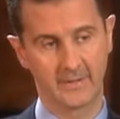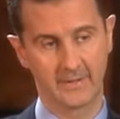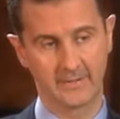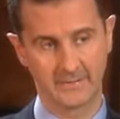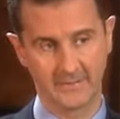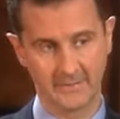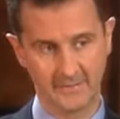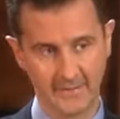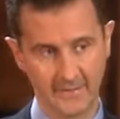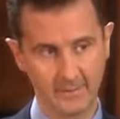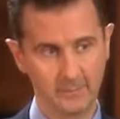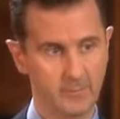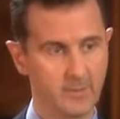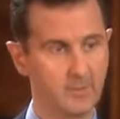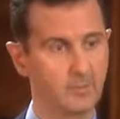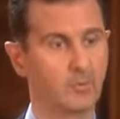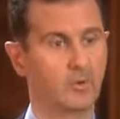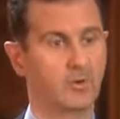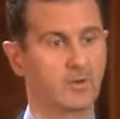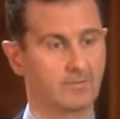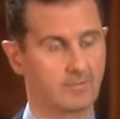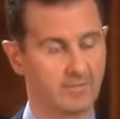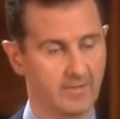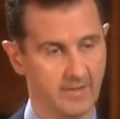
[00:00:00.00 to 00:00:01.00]
detain
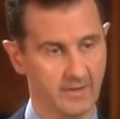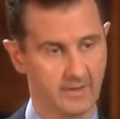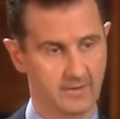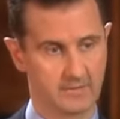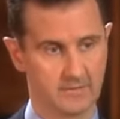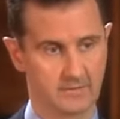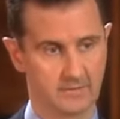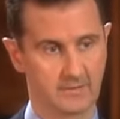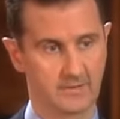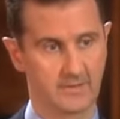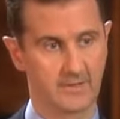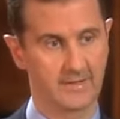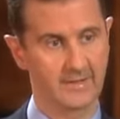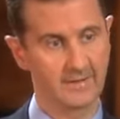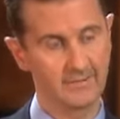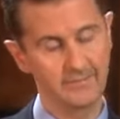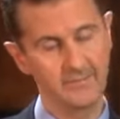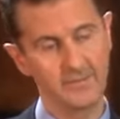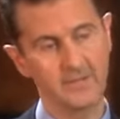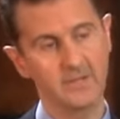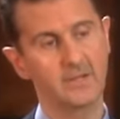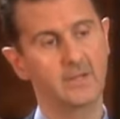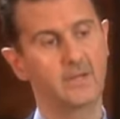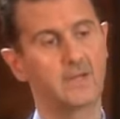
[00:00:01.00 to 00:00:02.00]
people if they are
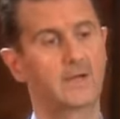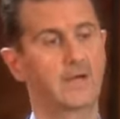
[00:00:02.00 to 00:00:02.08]
guilty